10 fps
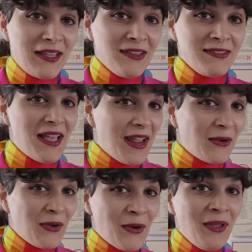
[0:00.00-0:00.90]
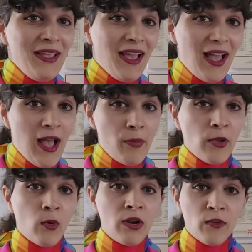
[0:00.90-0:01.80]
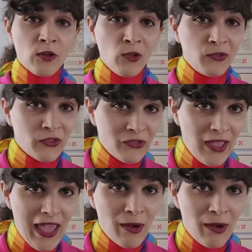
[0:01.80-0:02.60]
I guess. I don't know. They're one of our closest